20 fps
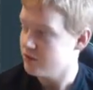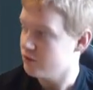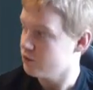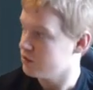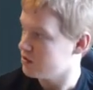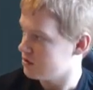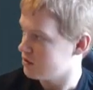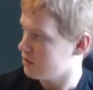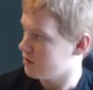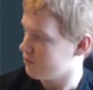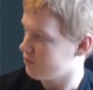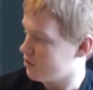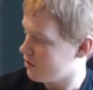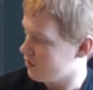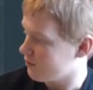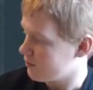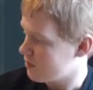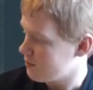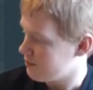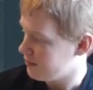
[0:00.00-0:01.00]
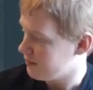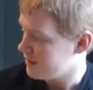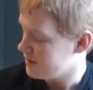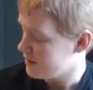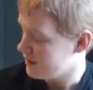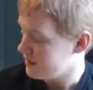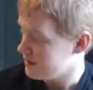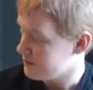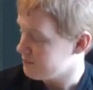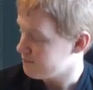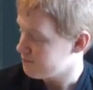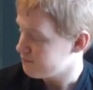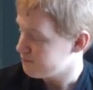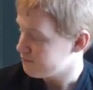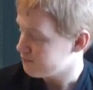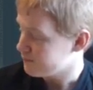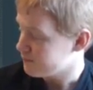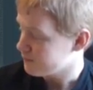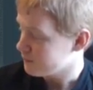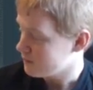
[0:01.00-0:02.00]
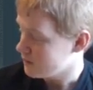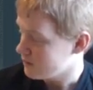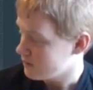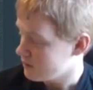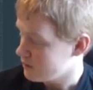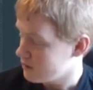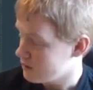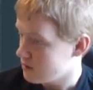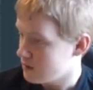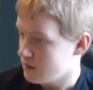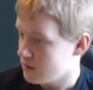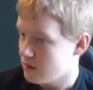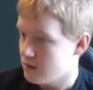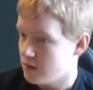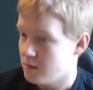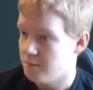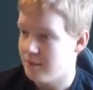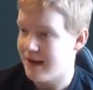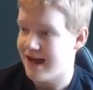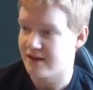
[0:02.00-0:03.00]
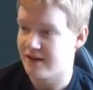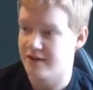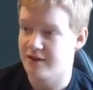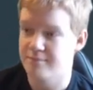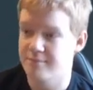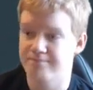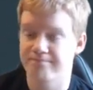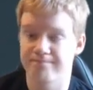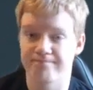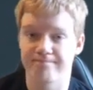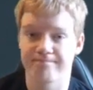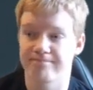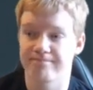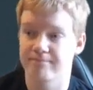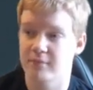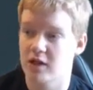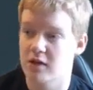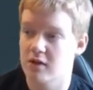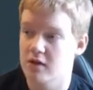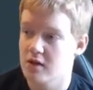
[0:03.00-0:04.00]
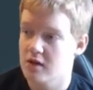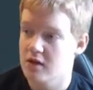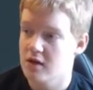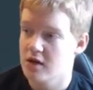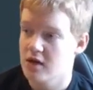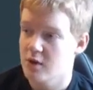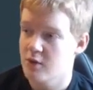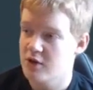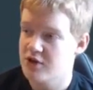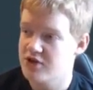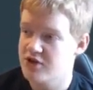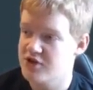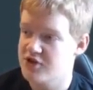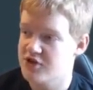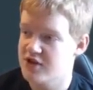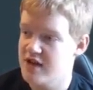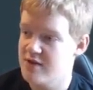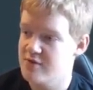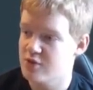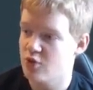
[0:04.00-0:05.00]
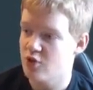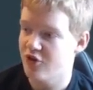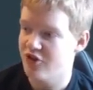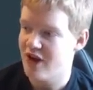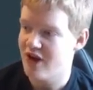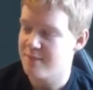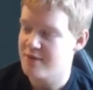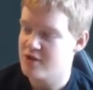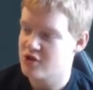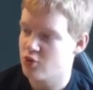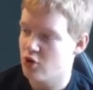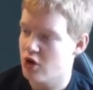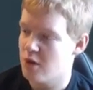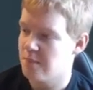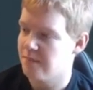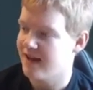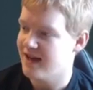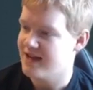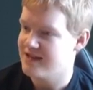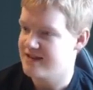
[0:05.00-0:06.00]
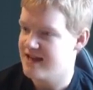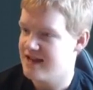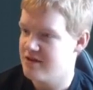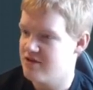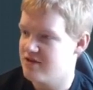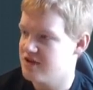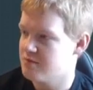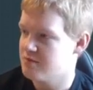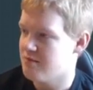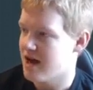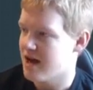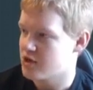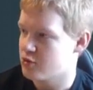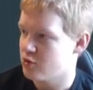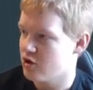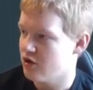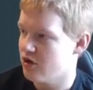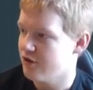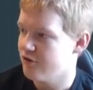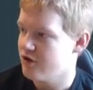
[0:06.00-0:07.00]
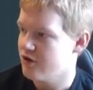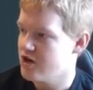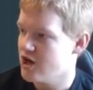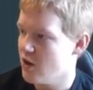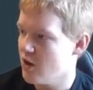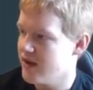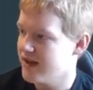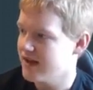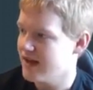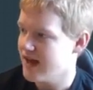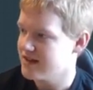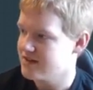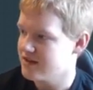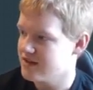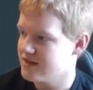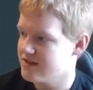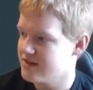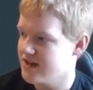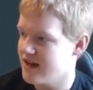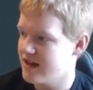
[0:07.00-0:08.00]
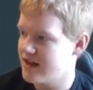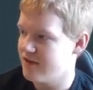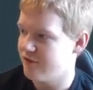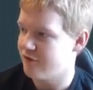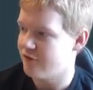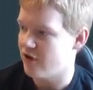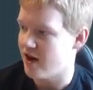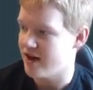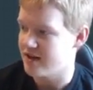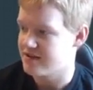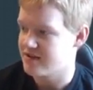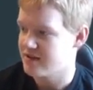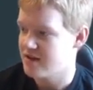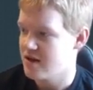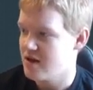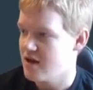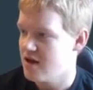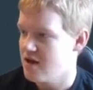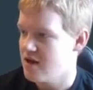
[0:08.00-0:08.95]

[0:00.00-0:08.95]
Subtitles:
What? Oh, I've gone completely blank. Which seems what's happened to our players here in this match. We are offering no attacking threat,